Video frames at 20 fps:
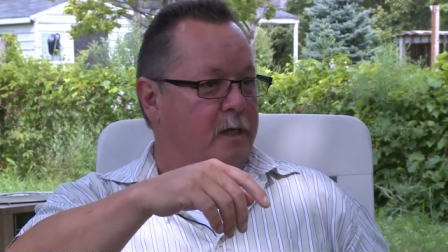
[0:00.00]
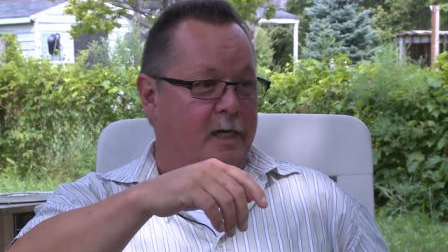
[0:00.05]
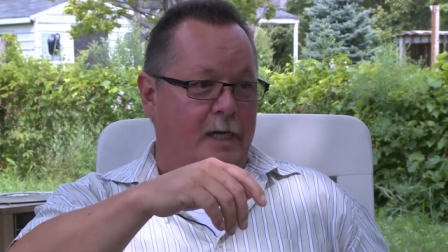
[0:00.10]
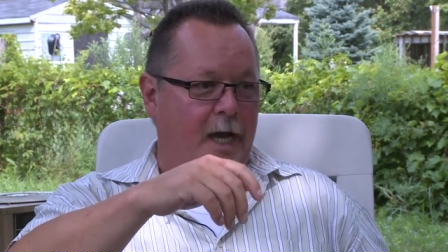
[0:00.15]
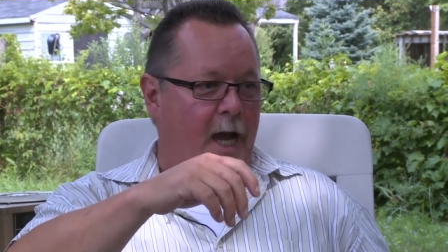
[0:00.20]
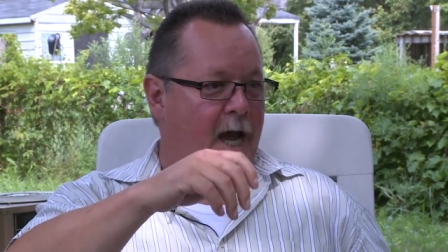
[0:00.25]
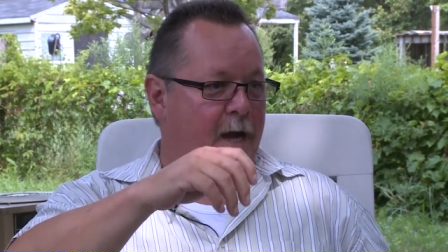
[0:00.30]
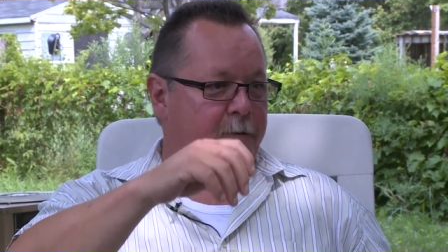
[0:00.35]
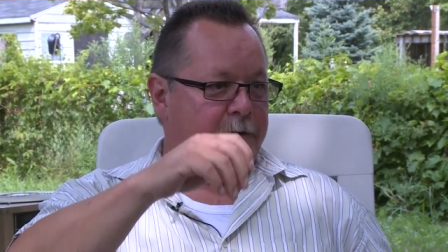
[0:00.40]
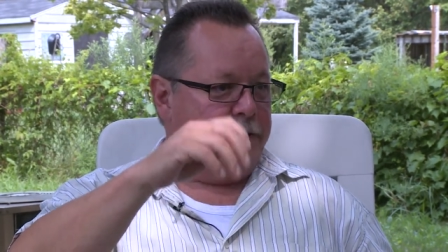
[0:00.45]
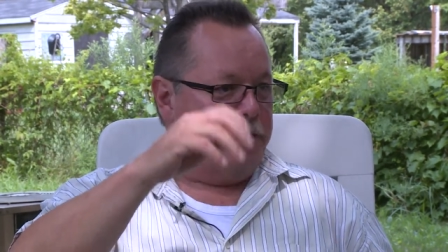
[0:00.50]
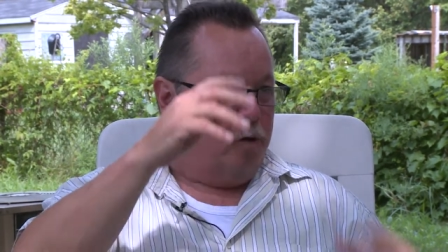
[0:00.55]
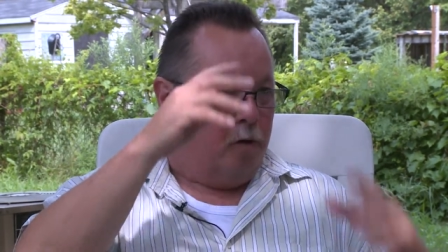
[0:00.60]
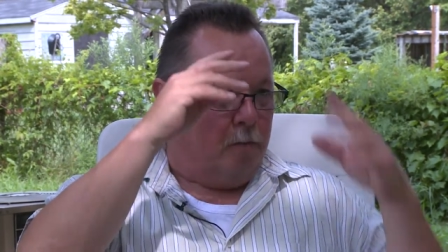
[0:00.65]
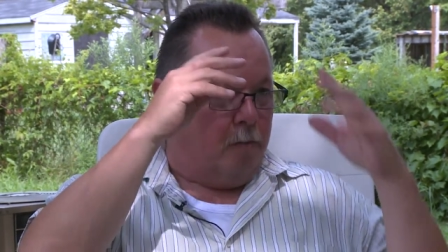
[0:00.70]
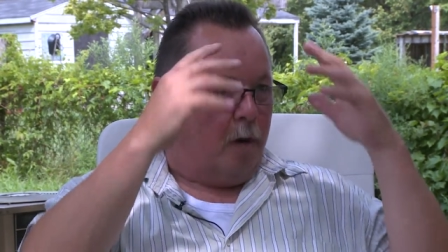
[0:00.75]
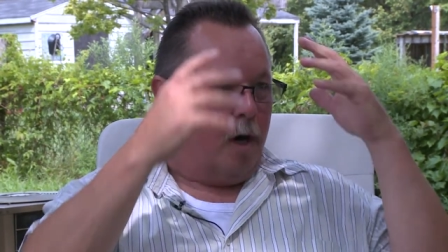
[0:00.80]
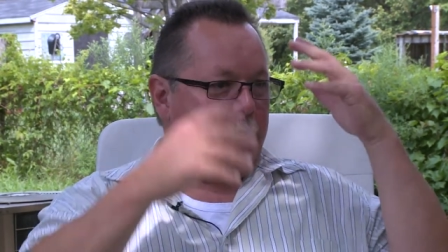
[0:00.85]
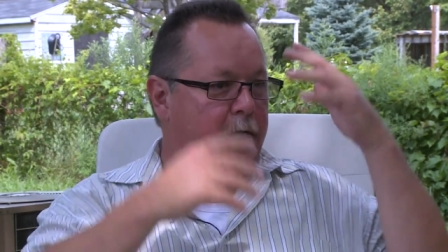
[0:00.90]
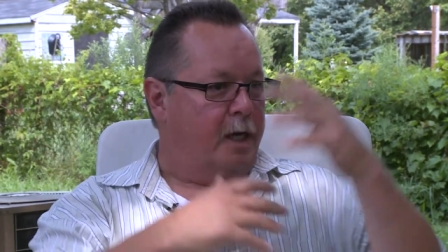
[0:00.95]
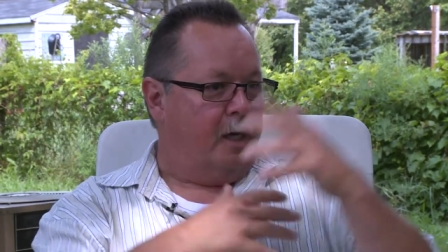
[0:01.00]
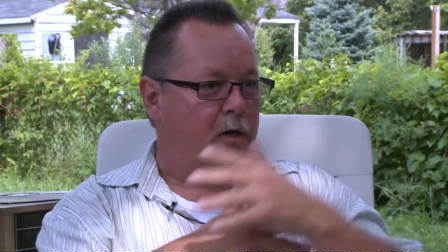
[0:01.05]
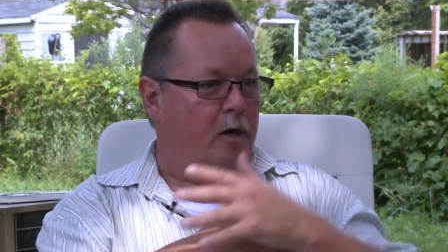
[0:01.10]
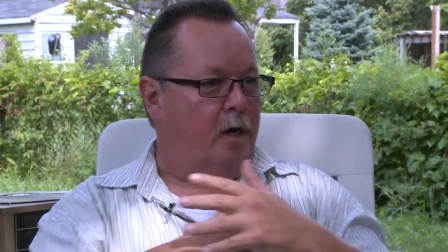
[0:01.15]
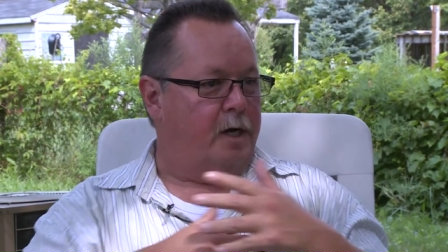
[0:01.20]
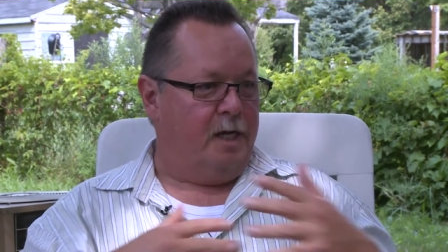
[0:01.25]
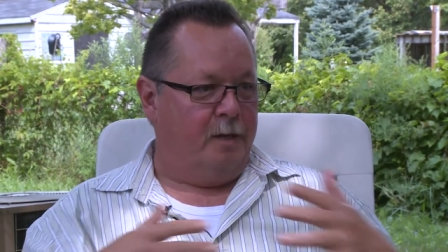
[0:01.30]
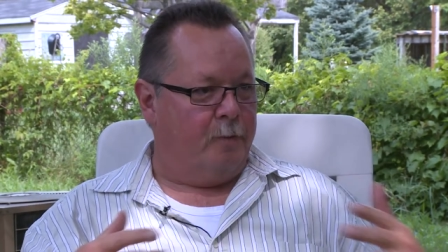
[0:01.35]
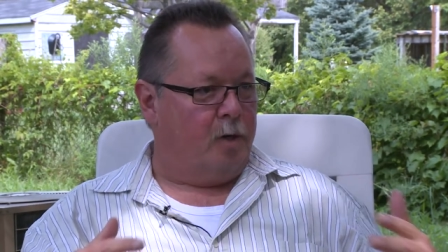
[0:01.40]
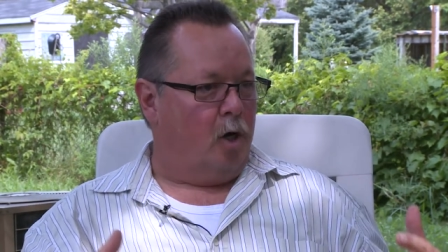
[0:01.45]
a guy with no marking
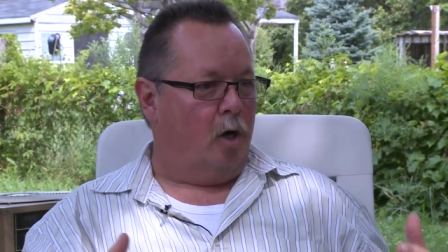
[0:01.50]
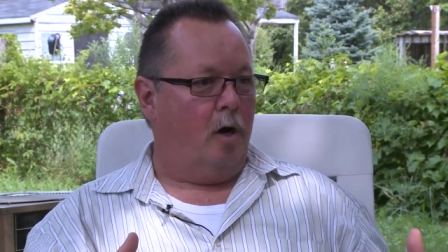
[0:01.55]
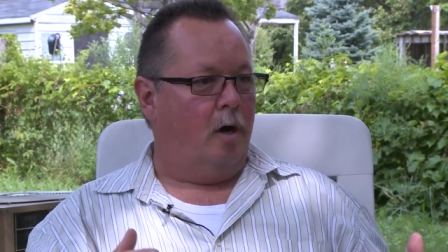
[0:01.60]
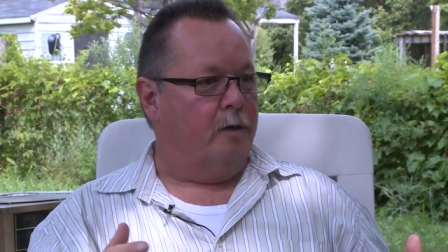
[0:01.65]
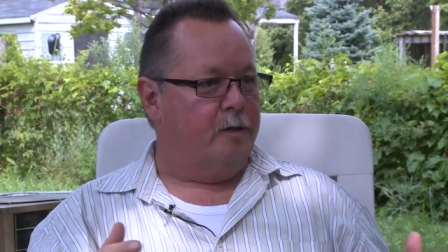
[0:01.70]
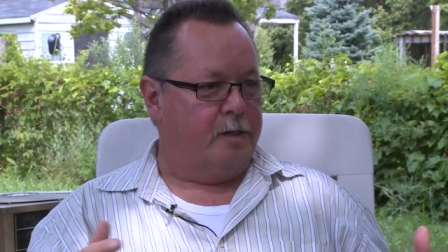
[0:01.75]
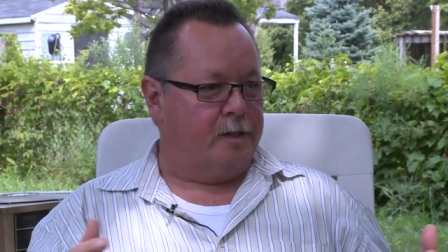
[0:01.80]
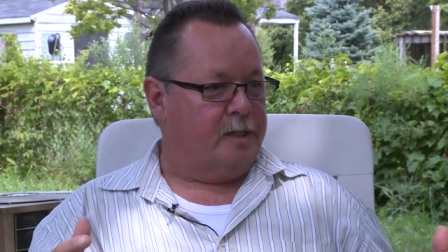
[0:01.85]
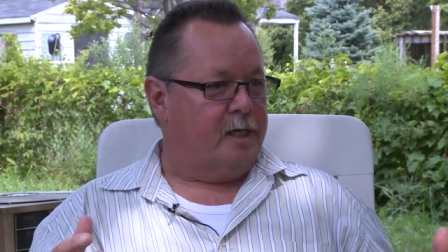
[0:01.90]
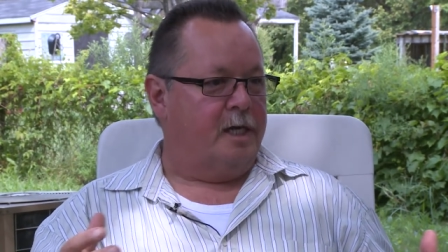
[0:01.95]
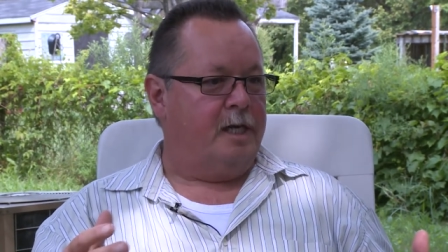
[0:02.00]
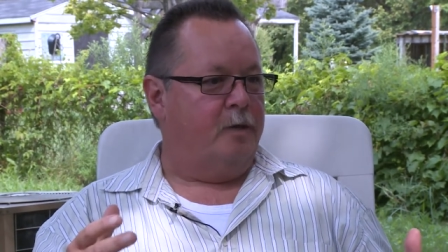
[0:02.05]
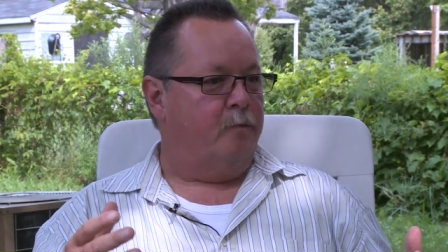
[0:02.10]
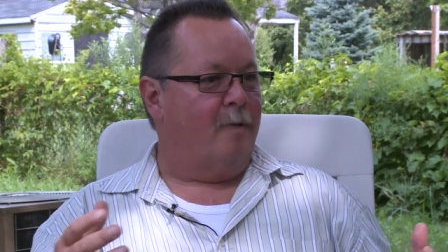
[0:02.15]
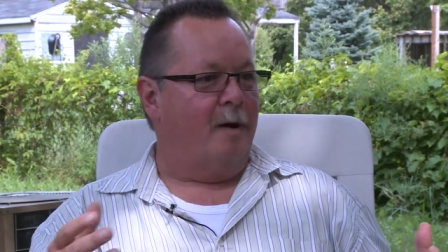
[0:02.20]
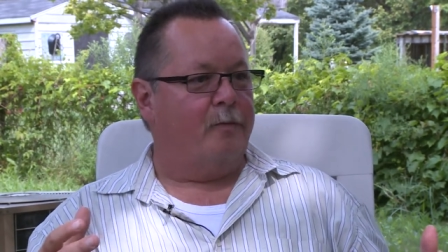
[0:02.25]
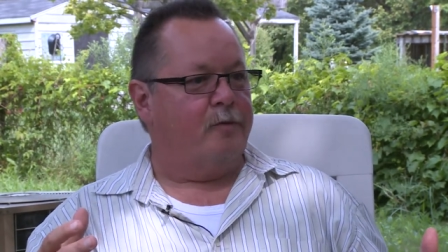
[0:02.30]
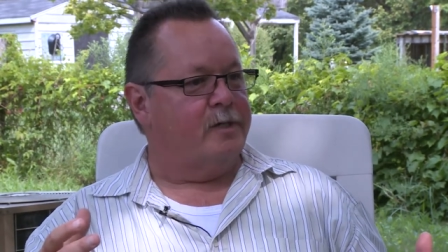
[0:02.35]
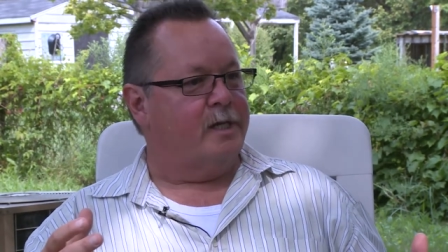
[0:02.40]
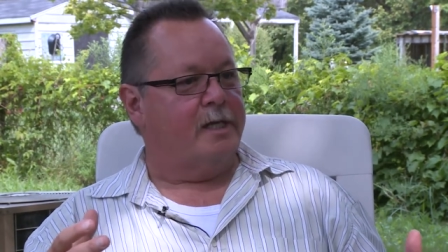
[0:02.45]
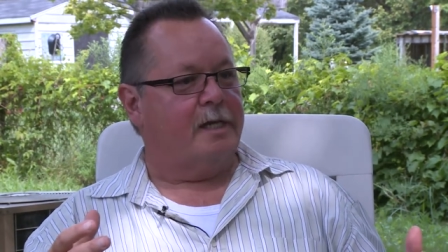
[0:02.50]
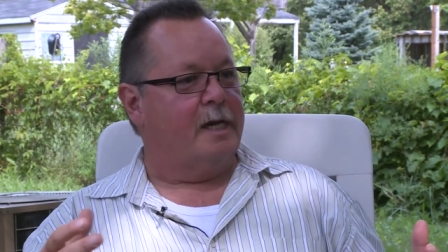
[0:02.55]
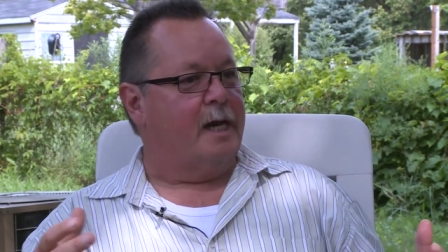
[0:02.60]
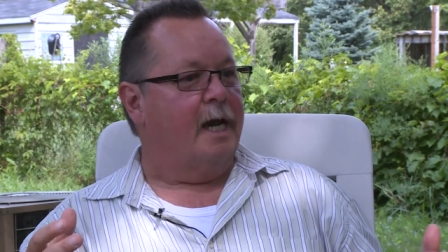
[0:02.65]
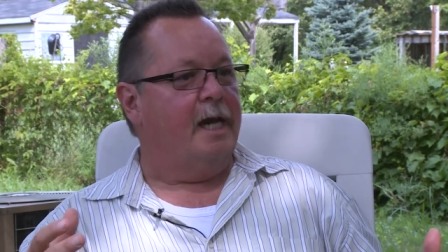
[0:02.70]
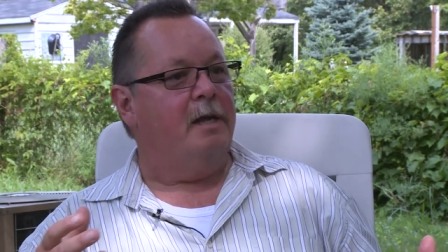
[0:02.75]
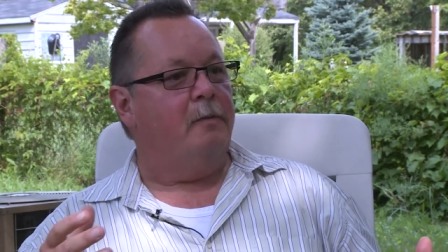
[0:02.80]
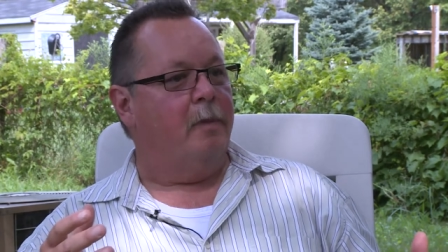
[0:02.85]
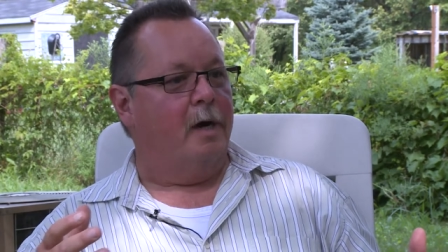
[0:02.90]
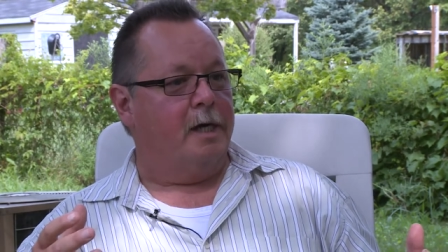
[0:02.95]
on him at all that said he represented
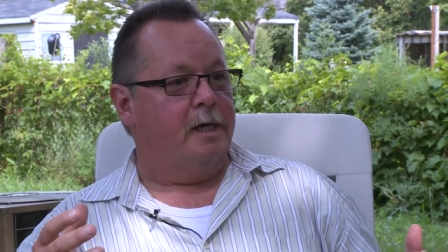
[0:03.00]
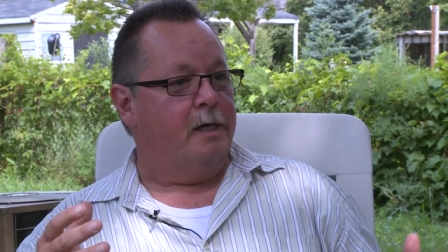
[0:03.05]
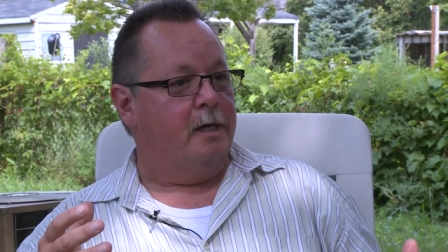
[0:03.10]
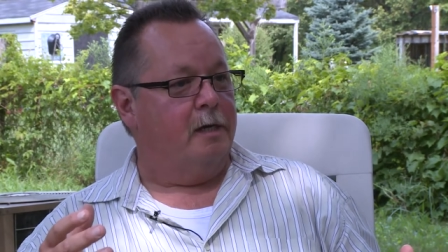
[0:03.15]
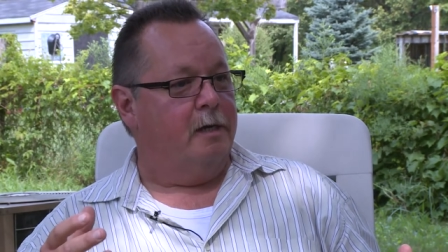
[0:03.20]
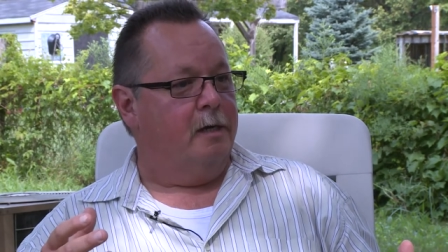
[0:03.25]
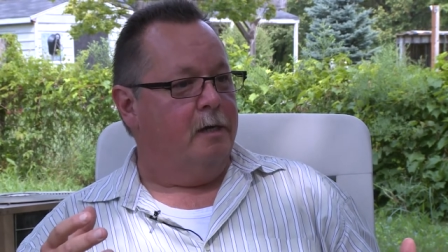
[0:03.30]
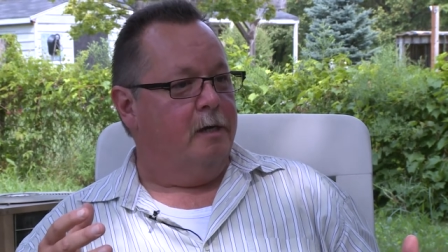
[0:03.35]
anybody,